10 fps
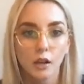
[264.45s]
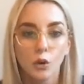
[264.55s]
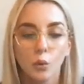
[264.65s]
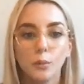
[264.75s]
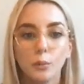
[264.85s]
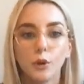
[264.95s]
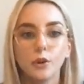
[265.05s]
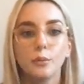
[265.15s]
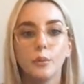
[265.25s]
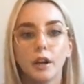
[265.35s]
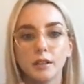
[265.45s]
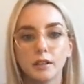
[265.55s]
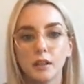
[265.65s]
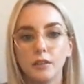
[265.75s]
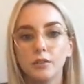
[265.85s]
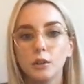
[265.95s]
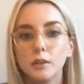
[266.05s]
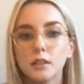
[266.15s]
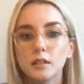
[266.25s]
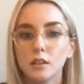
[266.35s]
where the brutal murders are
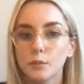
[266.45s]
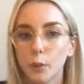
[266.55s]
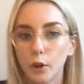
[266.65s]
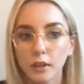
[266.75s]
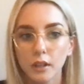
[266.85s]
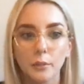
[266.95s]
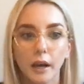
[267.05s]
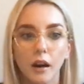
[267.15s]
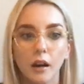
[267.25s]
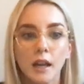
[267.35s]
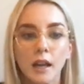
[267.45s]
influenced and spoken about